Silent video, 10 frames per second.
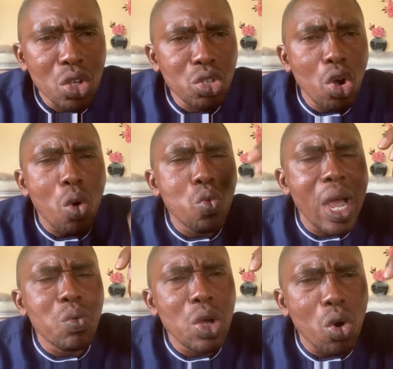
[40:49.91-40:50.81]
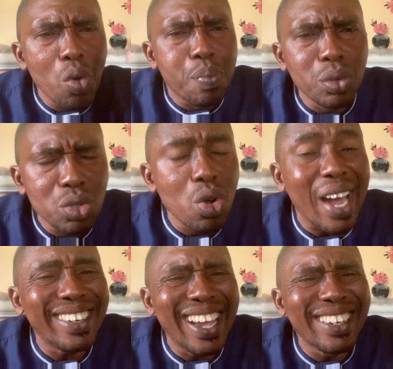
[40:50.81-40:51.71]
Your way will open. You are
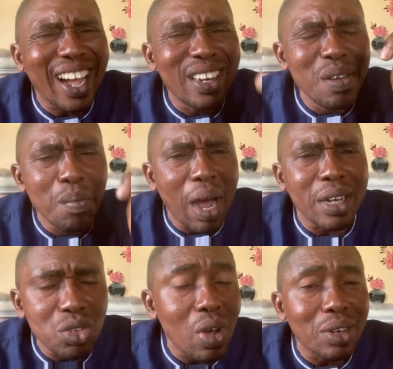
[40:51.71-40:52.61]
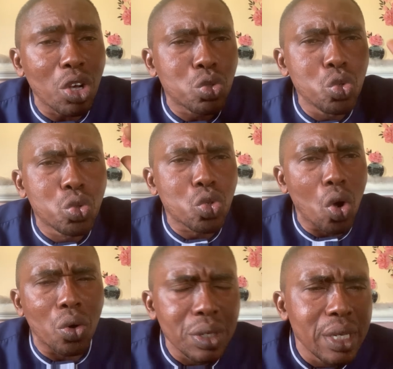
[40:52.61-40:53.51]
an elderly man. You are not too
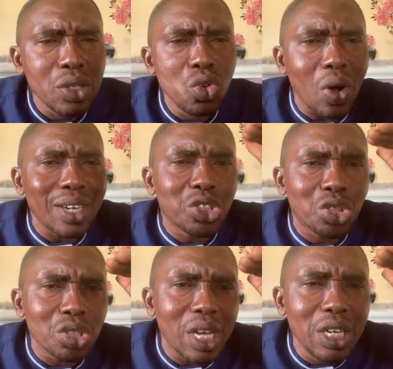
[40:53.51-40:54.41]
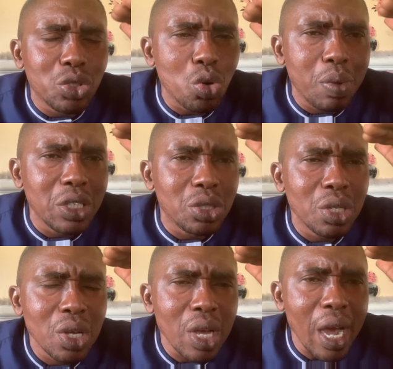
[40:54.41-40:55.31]
tall. You are a little bit
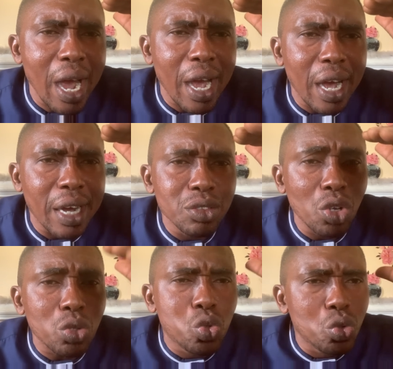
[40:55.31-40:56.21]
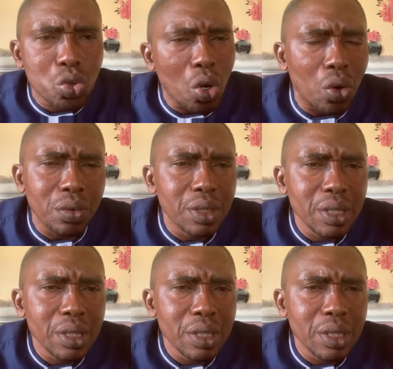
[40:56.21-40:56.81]
not too tall.